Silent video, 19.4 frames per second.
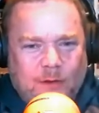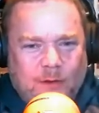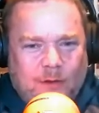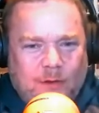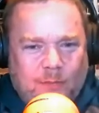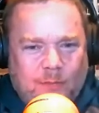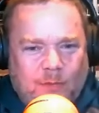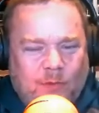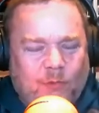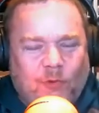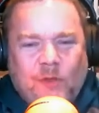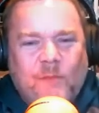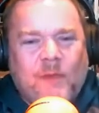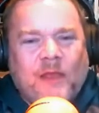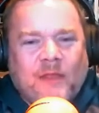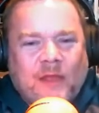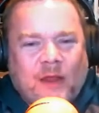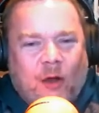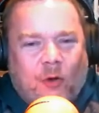like, what do you
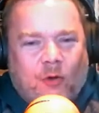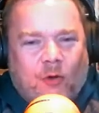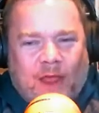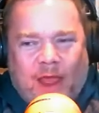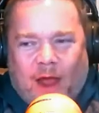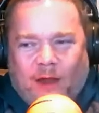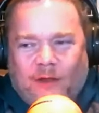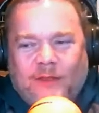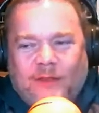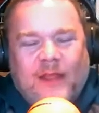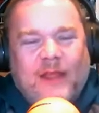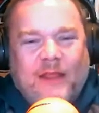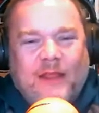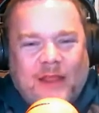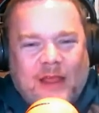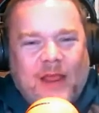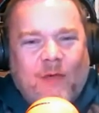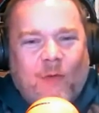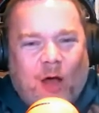mean they don't count? The
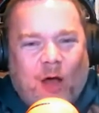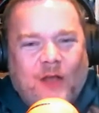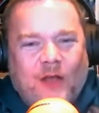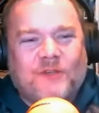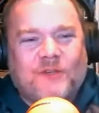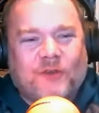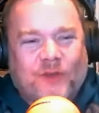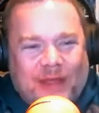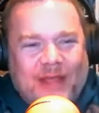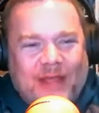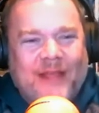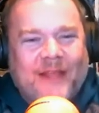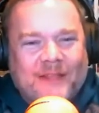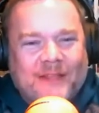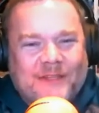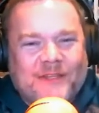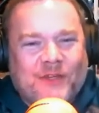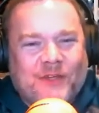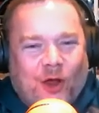Ewoks are
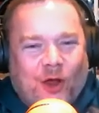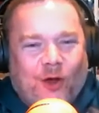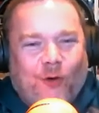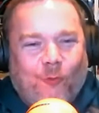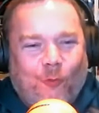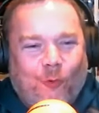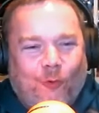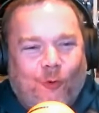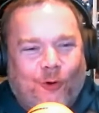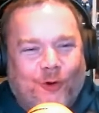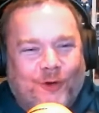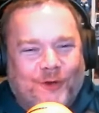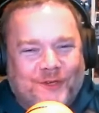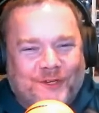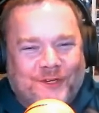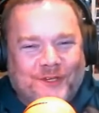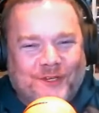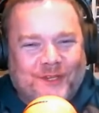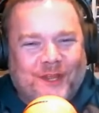in Star
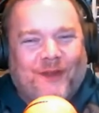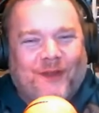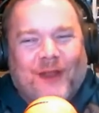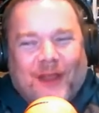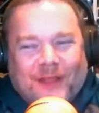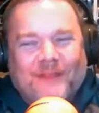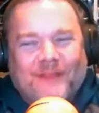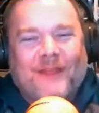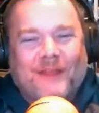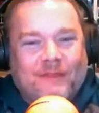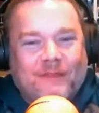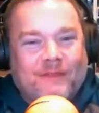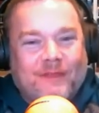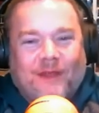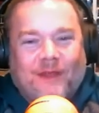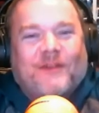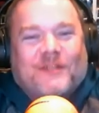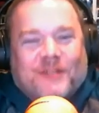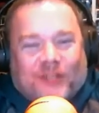Wars.
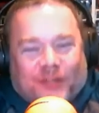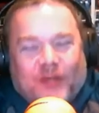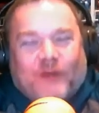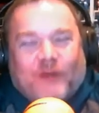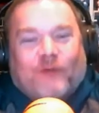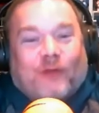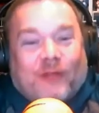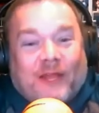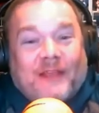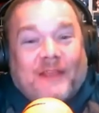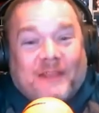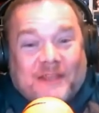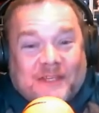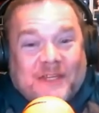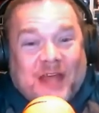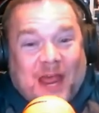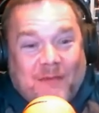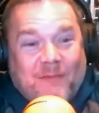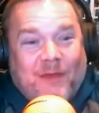It's literally the
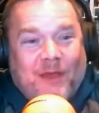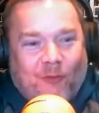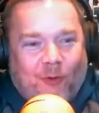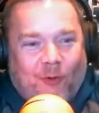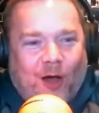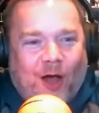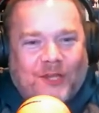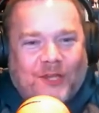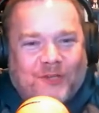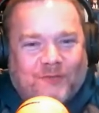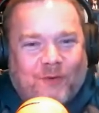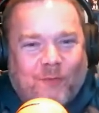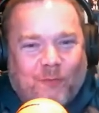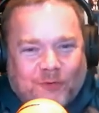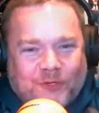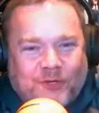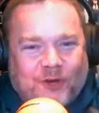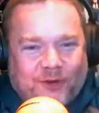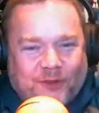same Ewoks from
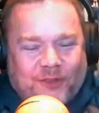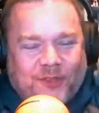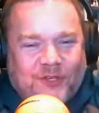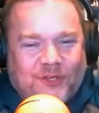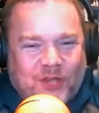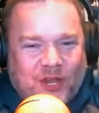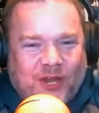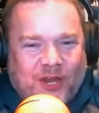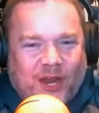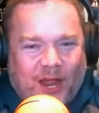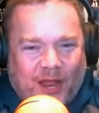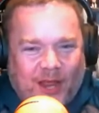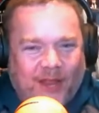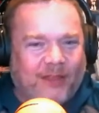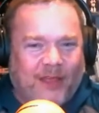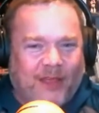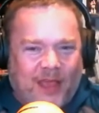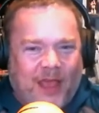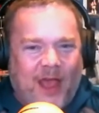Return of the Jedi.
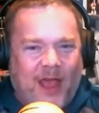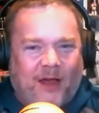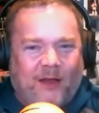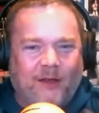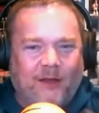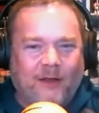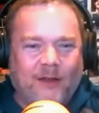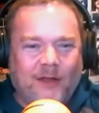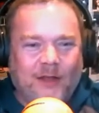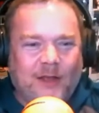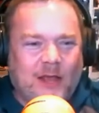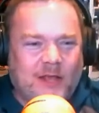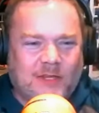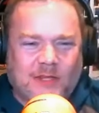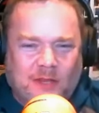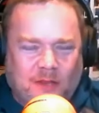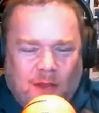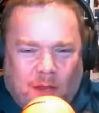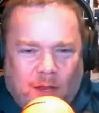They count. He's
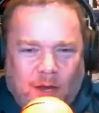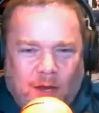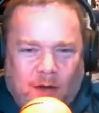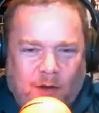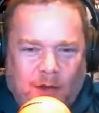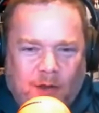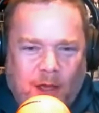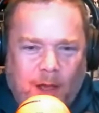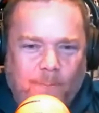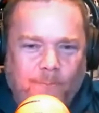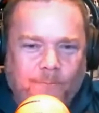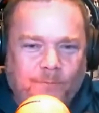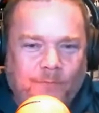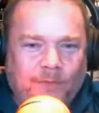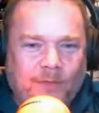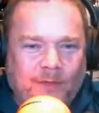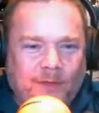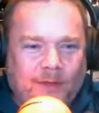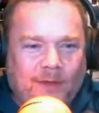like, no, they don't count.
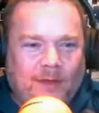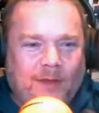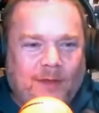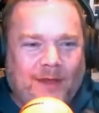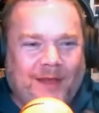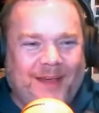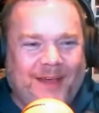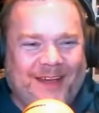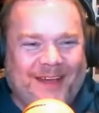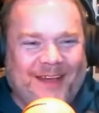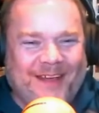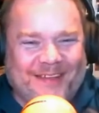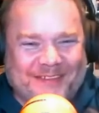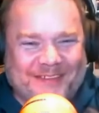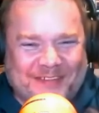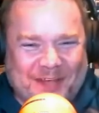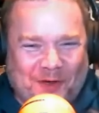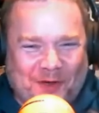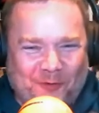
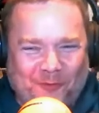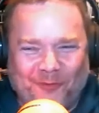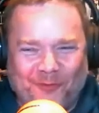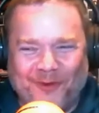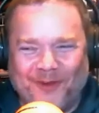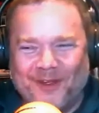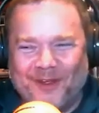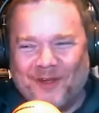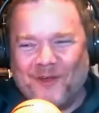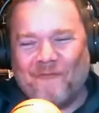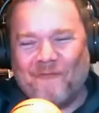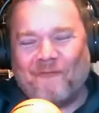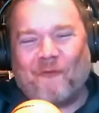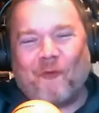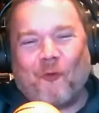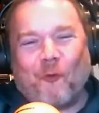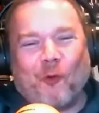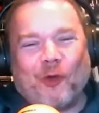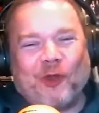So
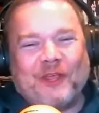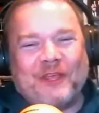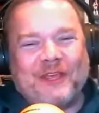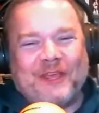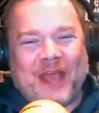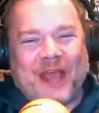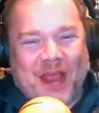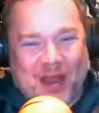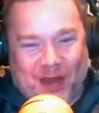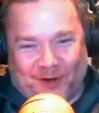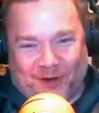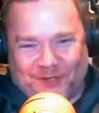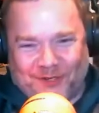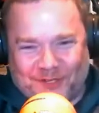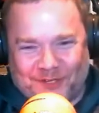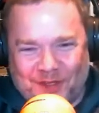for years,